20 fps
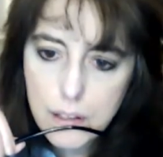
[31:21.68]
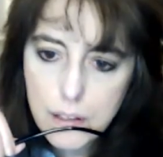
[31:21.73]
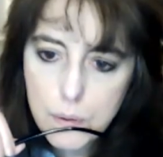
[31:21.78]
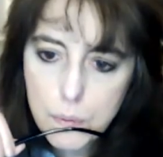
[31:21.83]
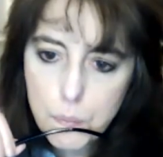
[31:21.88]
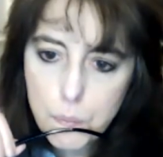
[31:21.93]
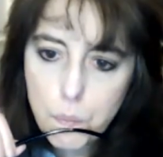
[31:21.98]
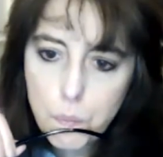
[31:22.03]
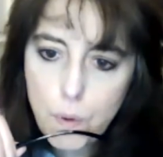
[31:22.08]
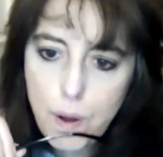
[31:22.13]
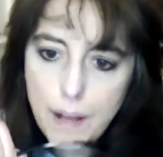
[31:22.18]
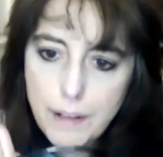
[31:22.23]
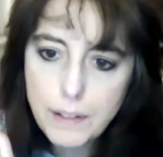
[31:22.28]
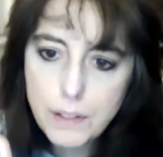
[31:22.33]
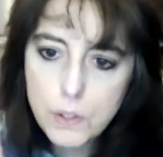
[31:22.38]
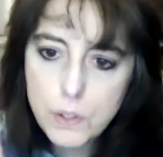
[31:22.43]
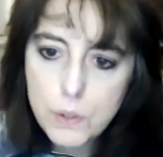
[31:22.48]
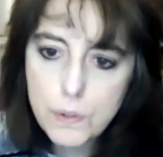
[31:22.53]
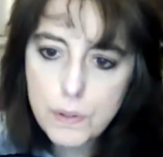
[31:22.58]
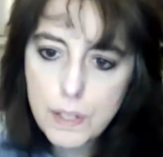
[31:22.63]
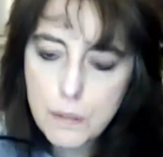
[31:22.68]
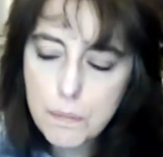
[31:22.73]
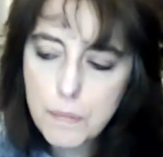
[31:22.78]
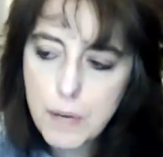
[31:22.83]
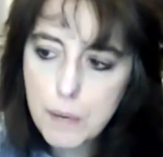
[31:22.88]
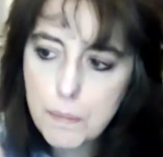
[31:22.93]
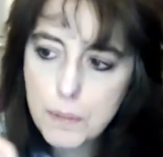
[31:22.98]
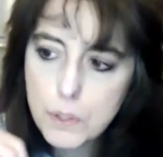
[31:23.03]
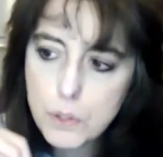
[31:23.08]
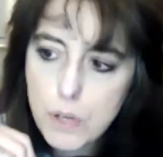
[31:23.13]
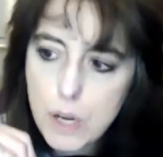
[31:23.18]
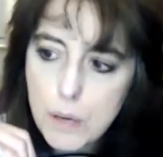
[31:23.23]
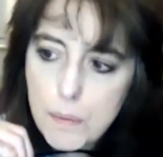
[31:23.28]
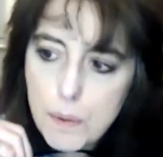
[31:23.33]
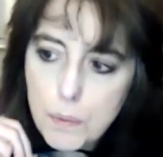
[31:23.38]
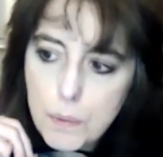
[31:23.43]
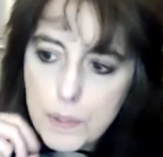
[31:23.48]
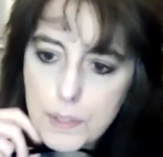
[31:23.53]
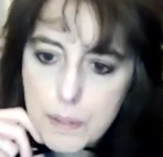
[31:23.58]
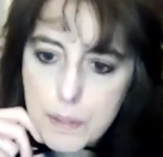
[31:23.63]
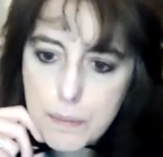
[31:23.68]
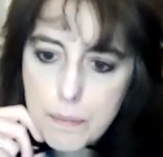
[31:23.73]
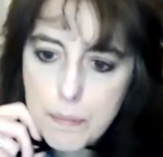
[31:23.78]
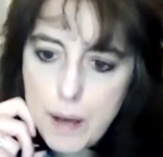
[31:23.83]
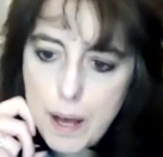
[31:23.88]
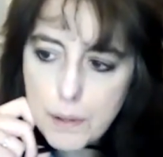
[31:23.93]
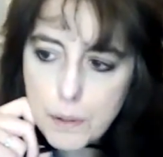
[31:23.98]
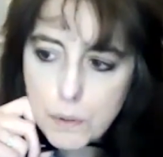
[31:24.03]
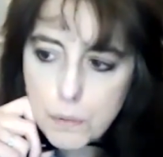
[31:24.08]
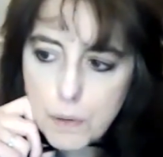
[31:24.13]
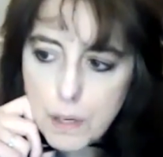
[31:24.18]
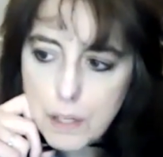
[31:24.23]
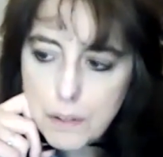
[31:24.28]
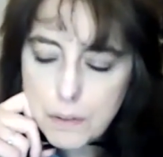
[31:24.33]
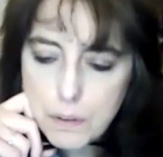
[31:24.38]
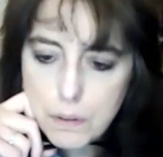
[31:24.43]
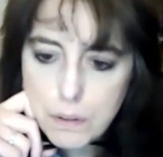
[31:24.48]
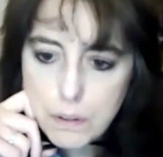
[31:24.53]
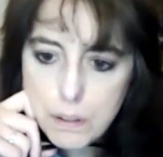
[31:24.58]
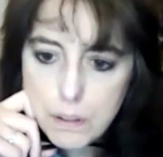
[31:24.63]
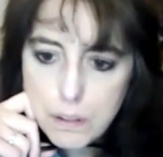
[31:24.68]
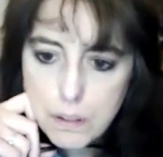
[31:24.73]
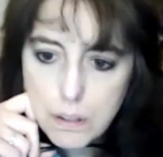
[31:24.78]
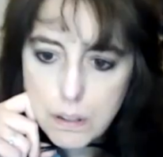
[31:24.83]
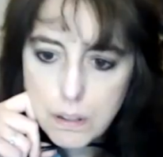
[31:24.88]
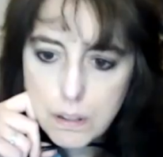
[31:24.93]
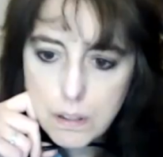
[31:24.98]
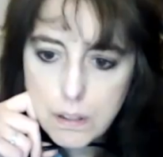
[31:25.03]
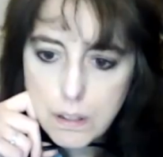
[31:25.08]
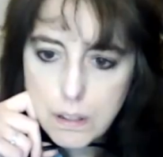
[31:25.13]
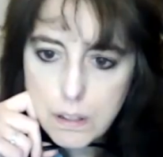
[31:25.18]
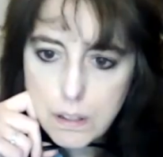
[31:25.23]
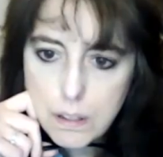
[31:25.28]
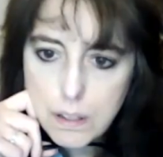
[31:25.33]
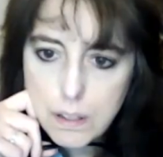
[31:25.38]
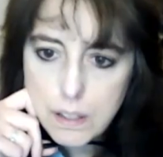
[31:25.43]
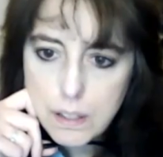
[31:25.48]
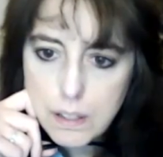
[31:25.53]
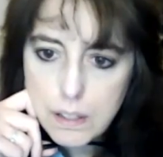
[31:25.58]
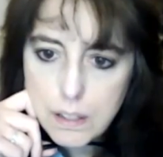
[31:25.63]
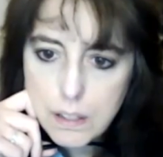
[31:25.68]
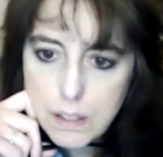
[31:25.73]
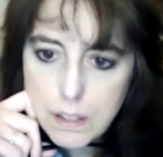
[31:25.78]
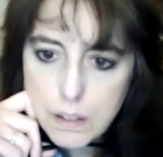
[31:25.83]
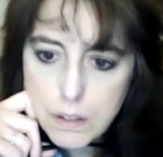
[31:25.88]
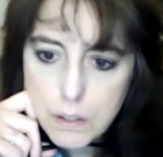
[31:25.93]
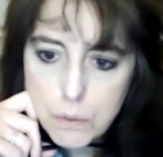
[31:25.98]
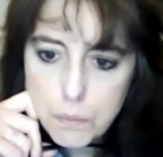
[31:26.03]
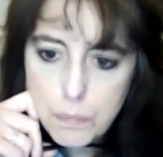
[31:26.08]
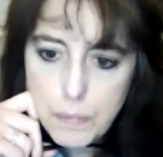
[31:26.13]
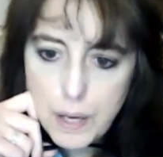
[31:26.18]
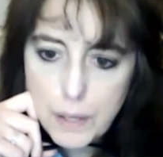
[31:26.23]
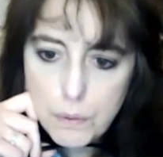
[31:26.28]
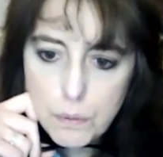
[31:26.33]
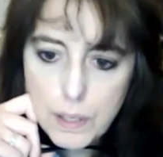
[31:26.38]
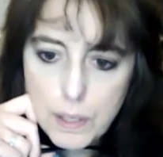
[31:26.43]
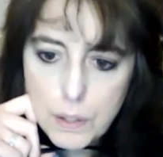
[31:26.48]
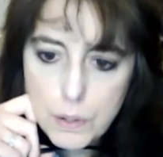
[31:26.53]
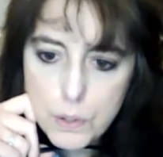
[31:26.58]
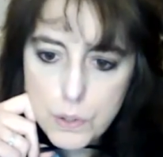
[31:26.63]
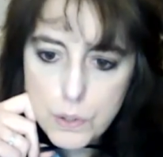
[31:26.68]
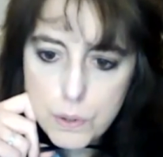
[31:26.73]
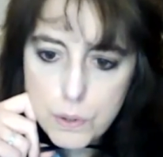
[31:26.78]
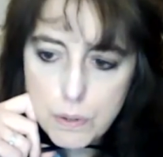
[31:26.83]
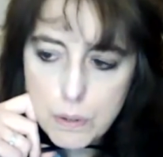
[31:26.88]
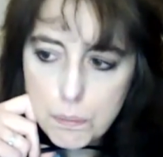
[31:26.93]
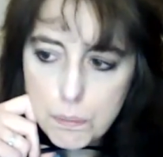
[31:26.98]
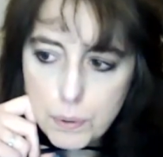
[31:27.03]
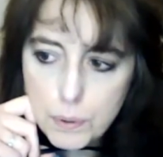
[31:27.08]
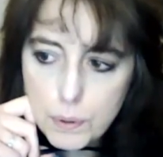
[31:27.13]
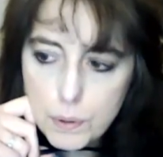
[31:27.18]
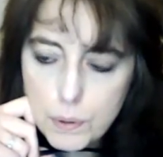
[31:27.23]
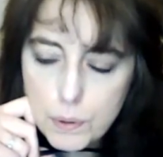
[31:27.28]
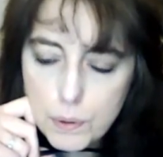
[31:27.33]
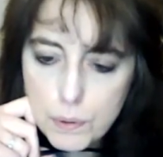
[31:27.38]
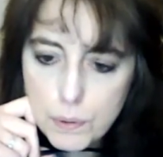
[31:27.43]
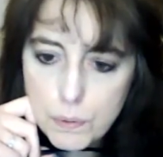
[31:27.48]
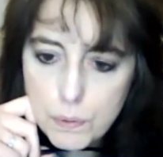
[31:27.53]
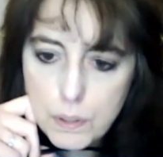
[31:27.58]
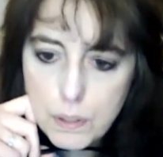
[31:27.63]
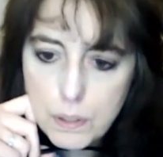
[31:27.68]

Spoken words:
why did you think Mama Drama was a moderator? The moderators are in blue.